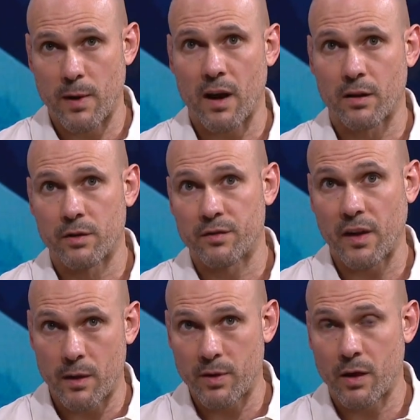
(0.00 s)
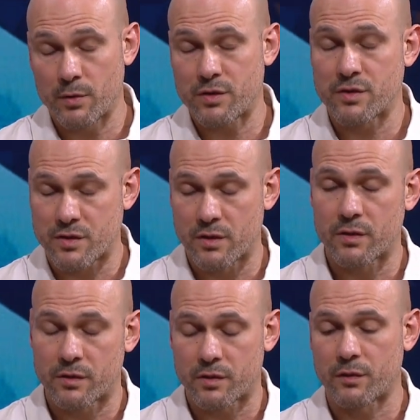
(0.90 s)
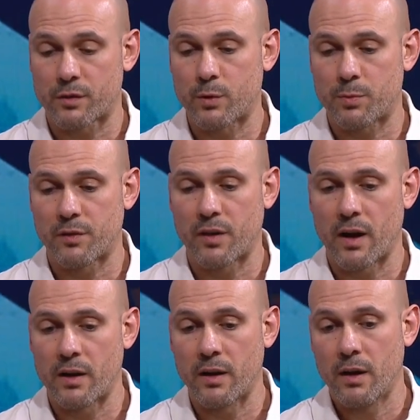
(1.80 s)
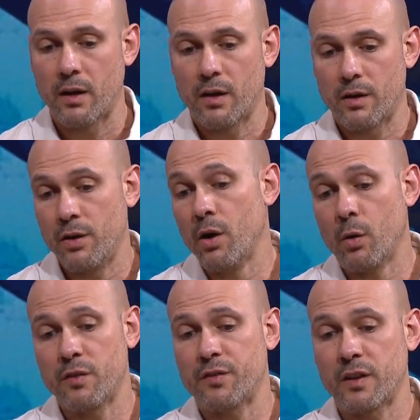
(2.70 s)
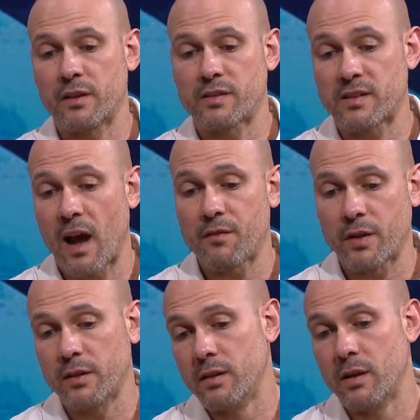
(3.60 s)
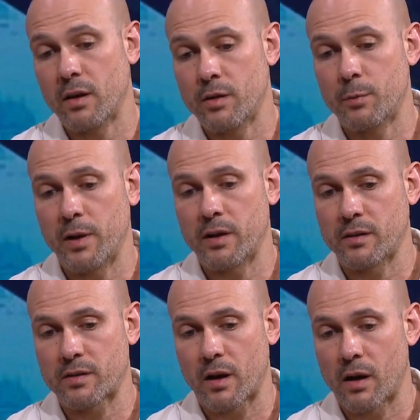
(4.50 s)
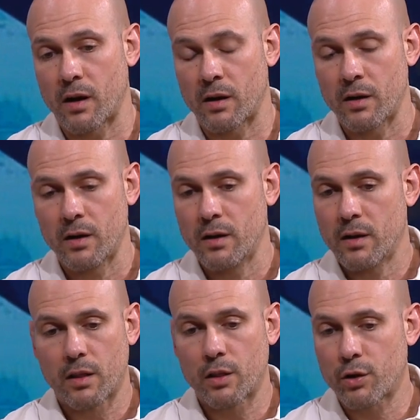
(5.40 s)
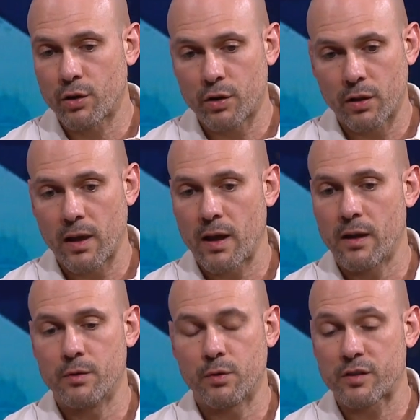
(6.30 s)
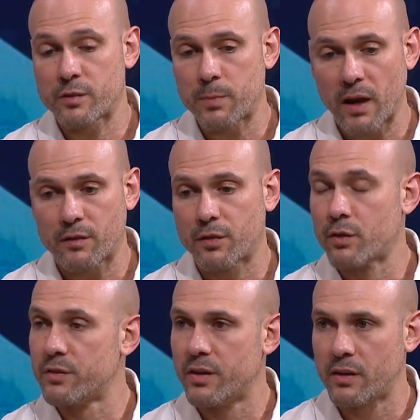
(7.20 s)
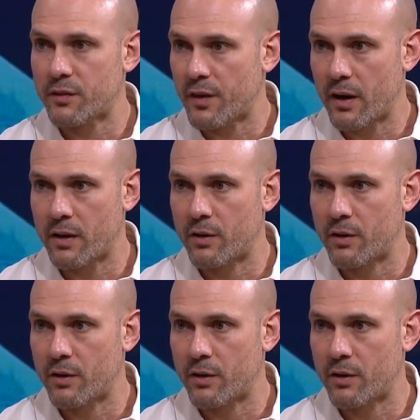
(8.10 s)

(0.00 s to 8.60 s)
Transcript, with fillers: model of ABA, which is the service we provide. No, if philosophically the underpinnings are learner-led, respectful, dignified